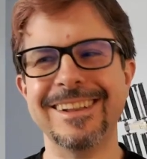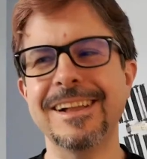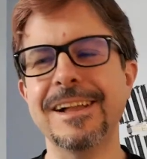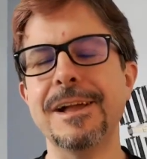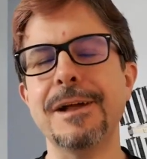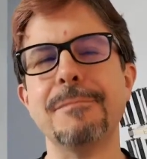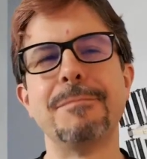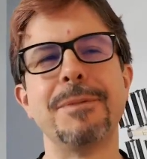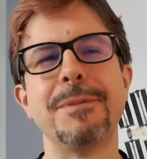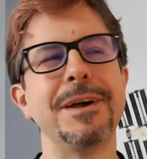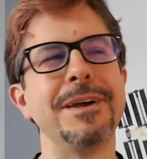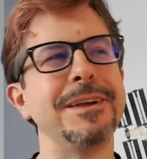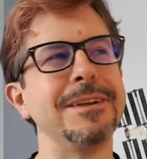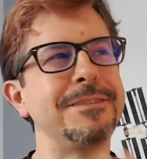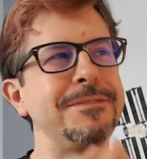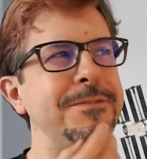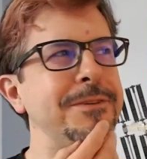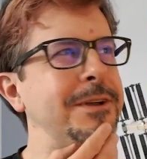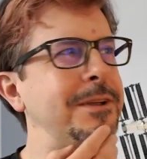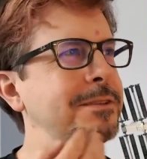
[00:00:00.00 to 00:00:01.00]
but it's
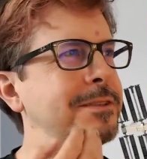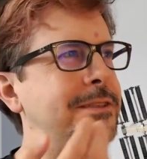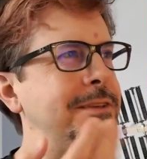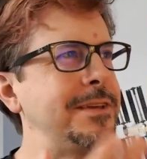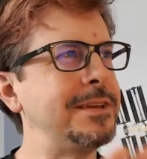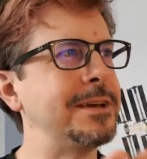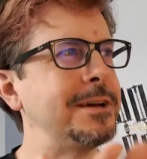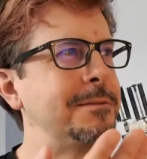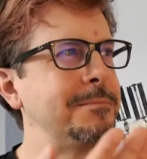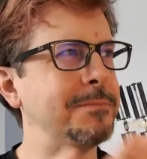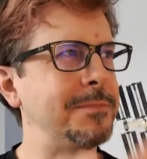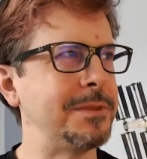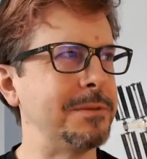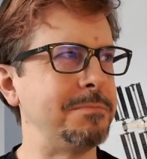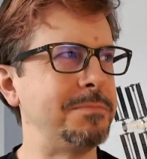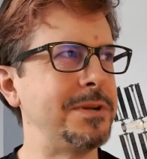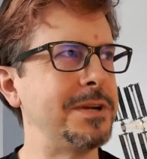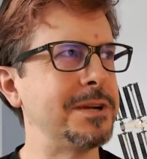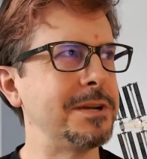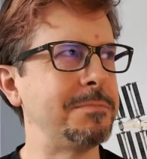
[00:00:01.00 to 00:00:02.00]
funny, the
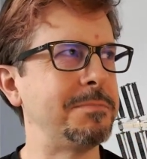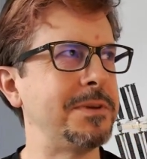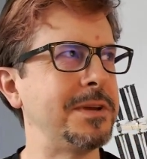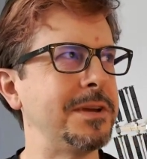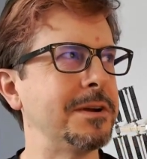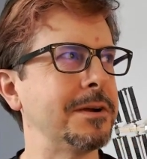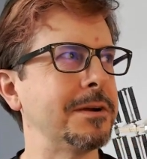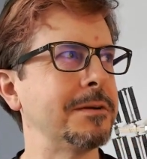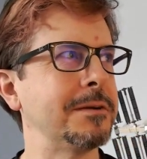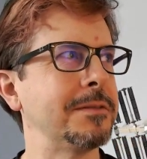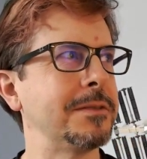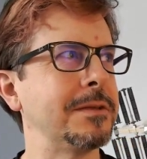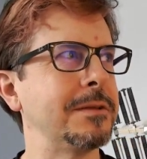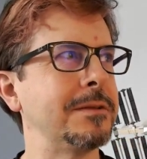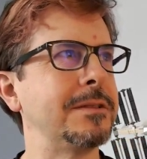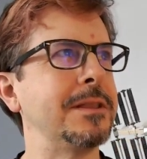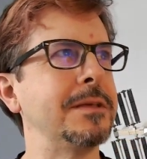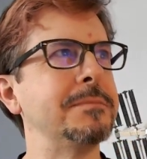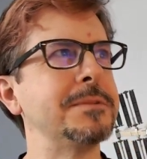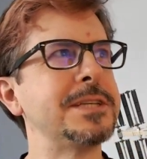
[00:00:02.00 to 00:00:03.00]
peer-to-peer, the
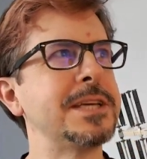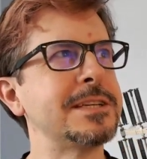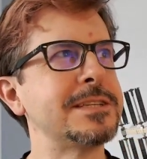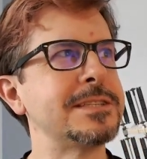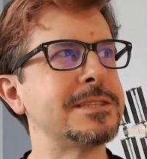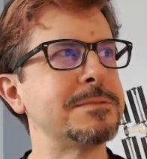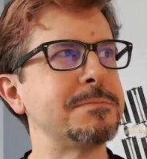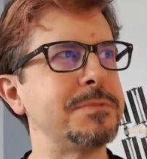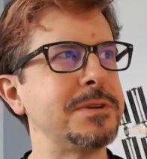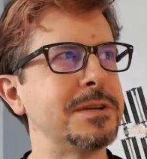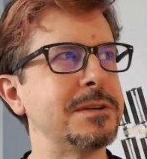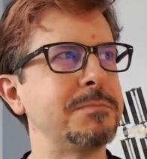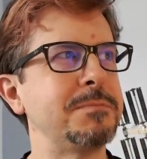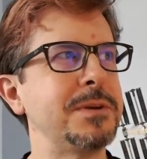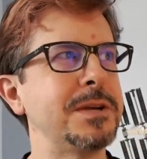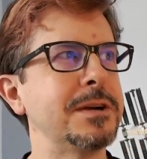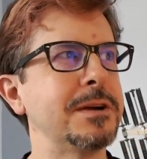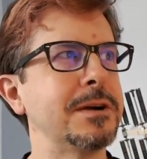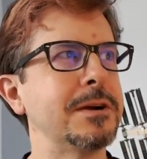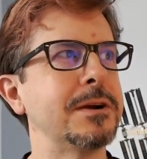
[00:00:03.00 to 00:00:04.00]
limitations of
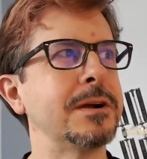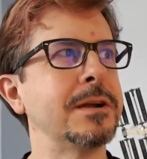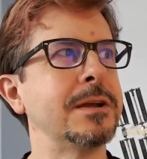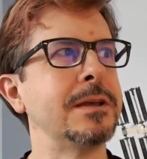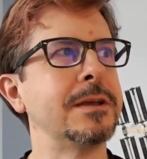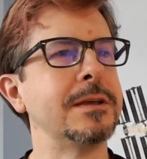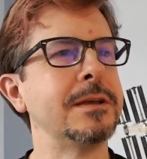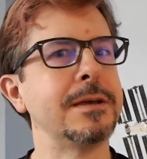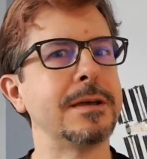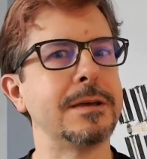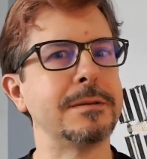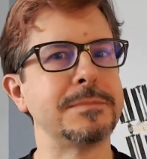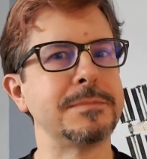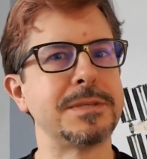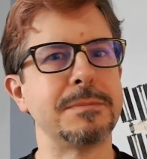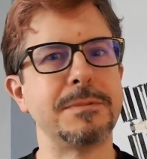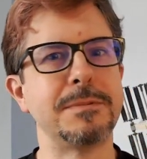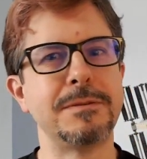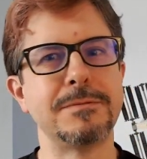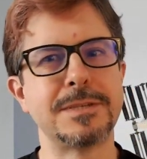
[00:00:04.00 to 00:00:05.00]
peer-to-peer.
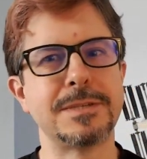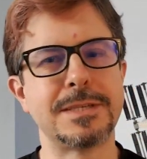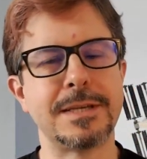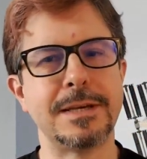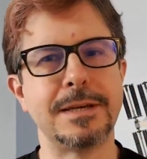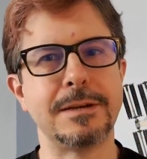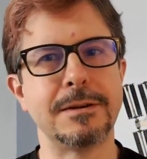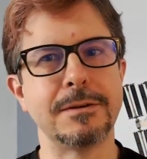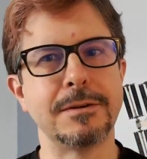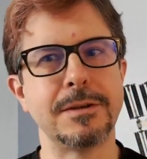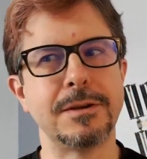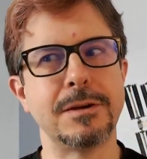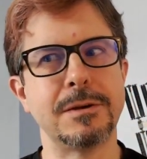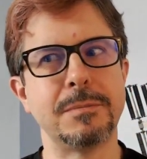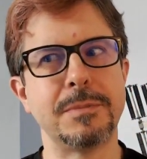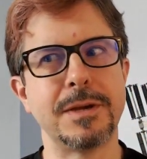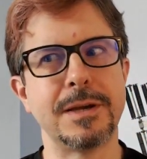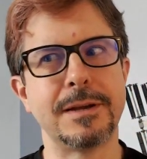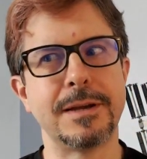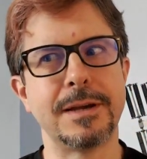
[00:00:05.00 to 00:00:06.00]
Somebody was saying earlier
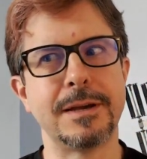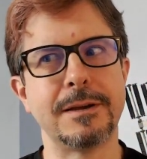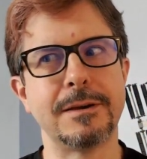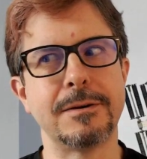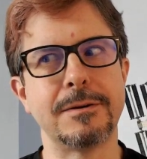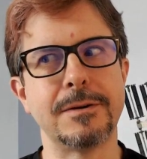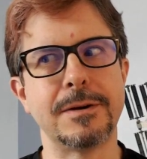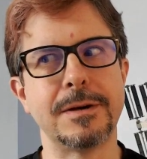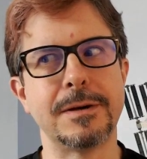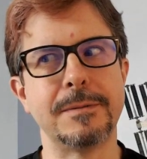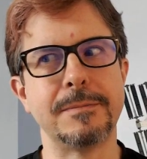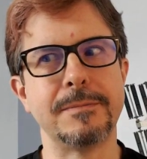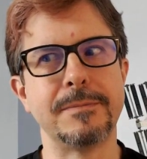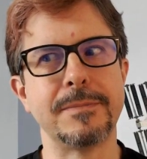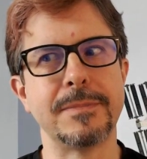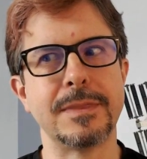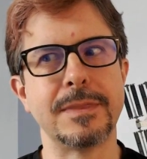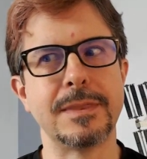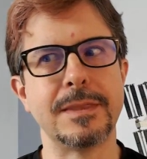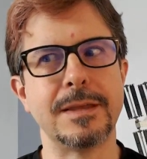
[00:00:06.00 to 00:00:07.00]
about how
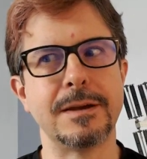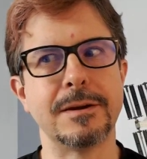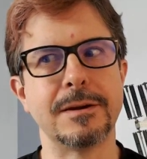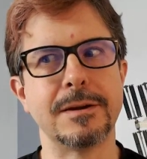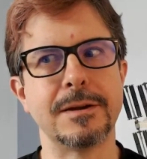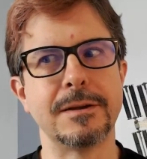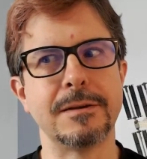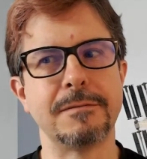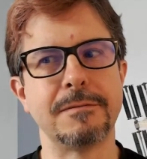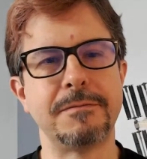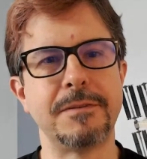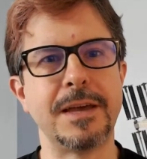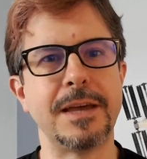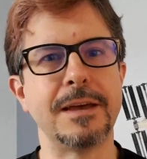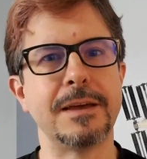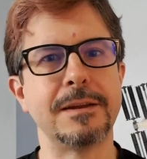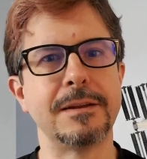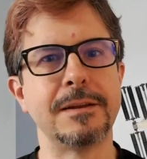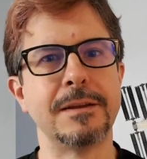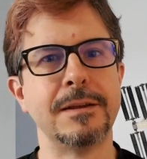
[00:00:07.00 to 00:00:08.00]
their
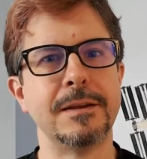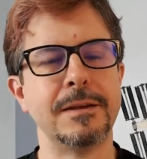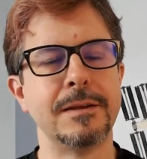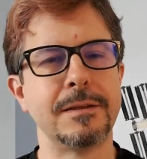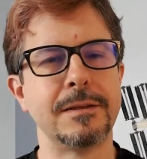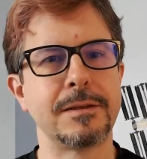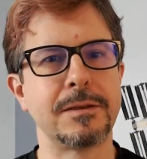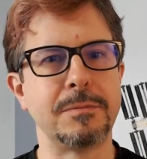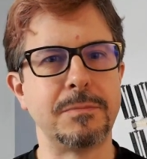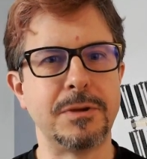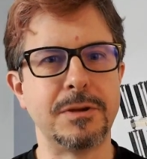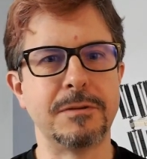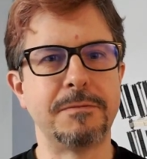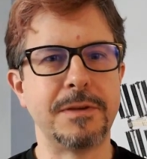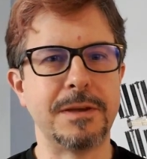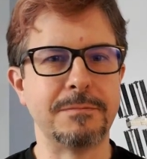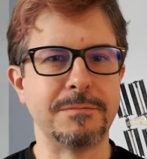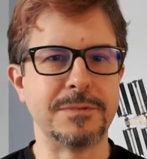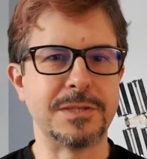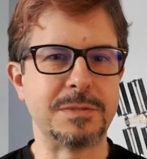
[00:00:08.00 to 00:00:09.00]
computer
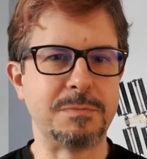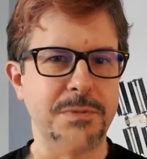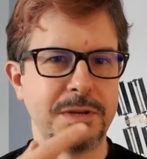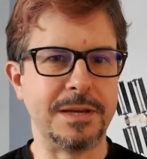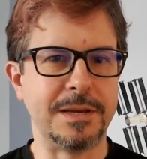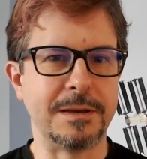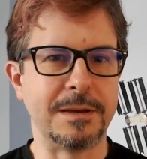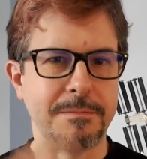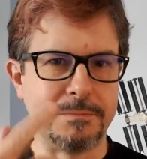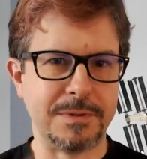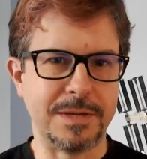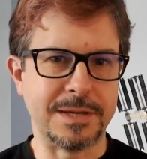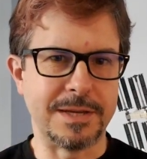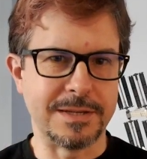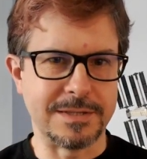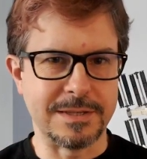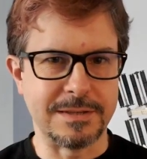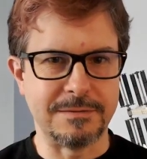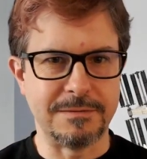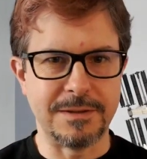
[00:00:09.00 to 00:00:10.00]
fan was spinning up
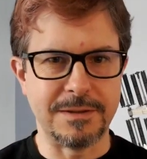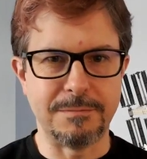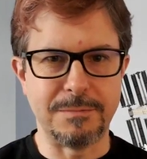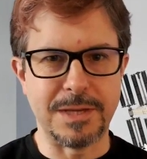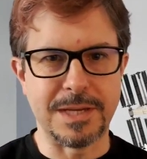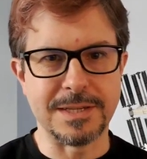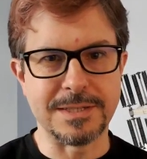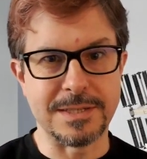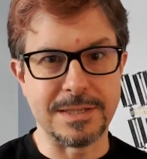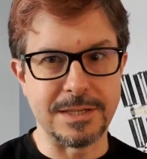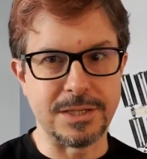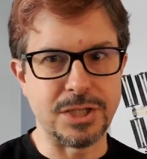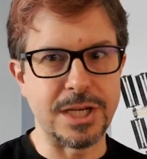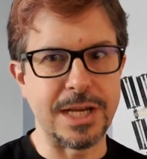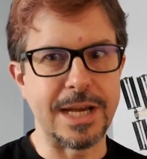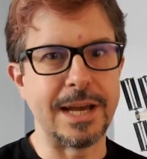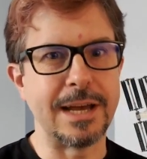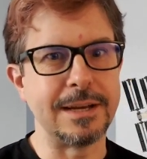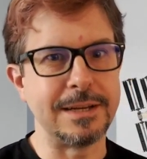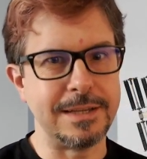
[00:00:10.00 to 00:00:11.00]
because of the
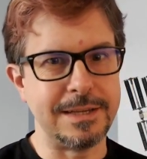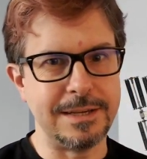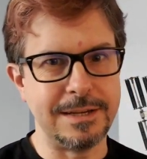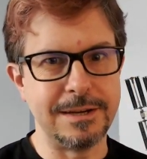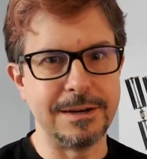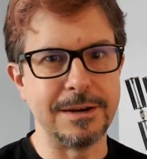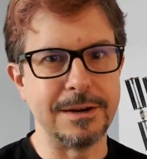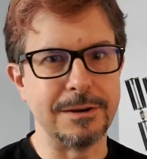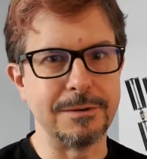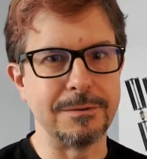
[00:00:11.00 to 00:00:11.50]
chat here,